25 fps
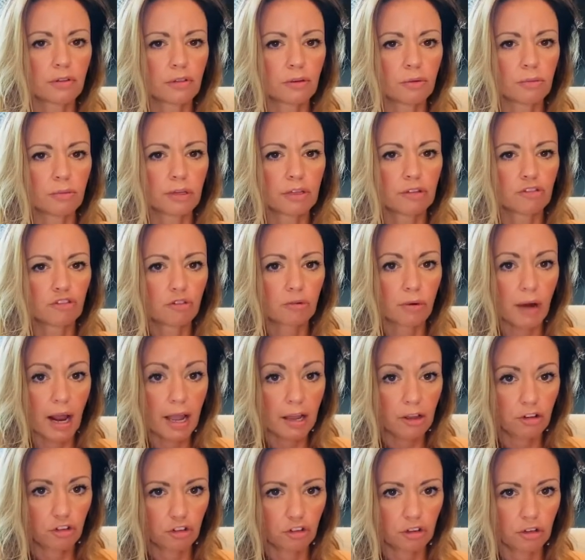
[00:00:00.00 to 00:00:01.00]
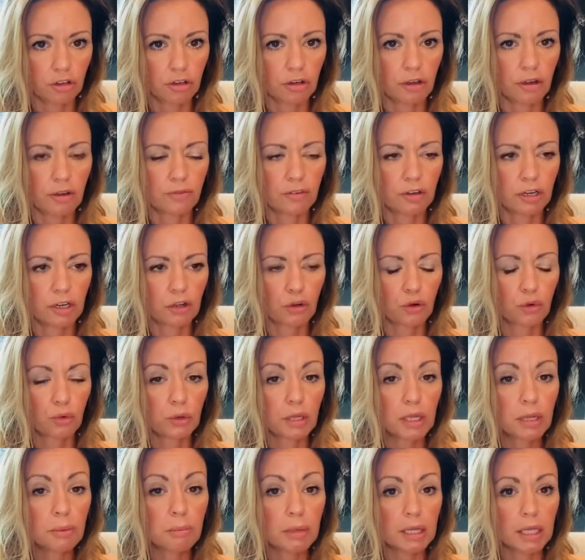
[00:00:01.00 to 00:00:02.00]
the retraction of an
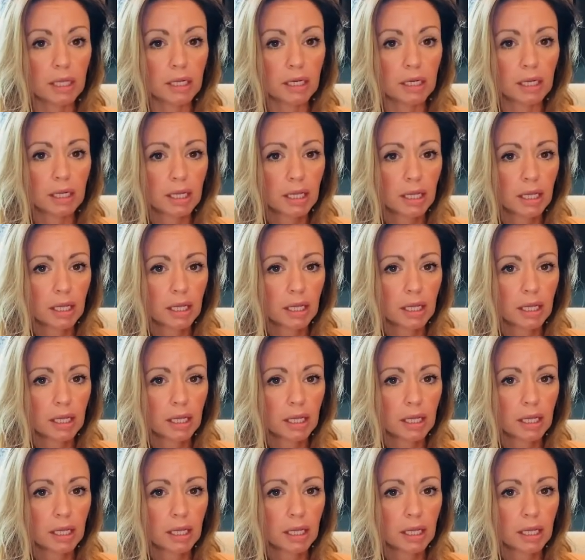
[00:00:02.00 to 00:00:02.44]
agreement.